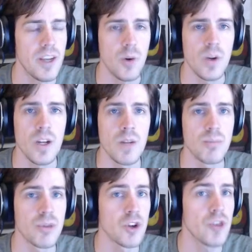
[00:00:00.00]
you know,
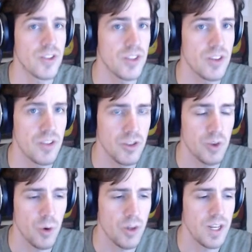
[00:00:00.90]
progressing the
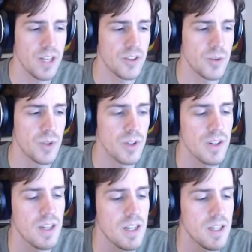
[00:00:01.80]
story, as it were.
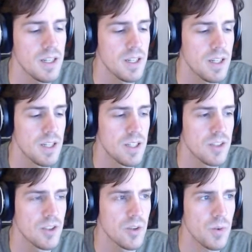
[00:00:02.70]

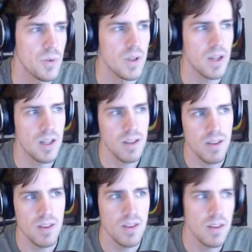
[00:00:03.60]
So
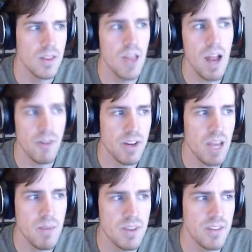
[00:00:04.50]
every
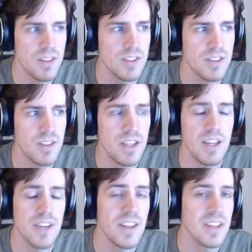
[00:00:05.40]
game in this list is
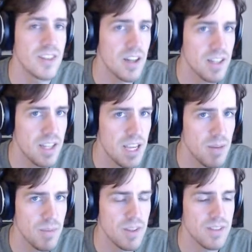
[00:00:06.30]
a done
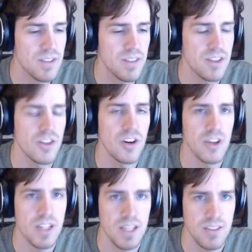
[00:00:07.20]
game in the sense that it's not
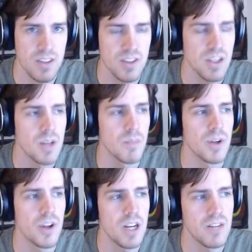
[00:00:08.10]
early access, but
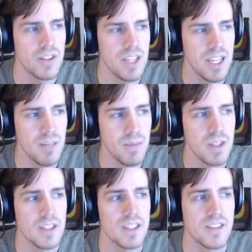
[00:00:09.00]
not every game
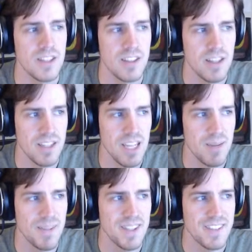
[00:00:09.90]
is a done
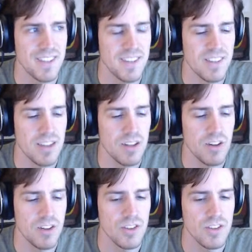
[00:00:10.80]
game in the sense that there
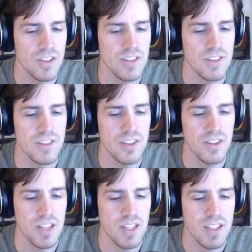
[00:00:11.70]
is still
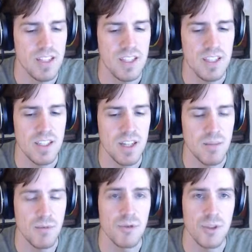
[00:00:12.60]
like
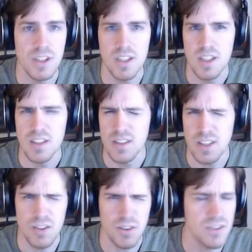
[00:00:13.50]
free
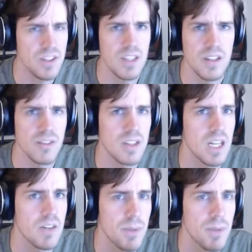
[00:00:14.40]
DLC, for lack of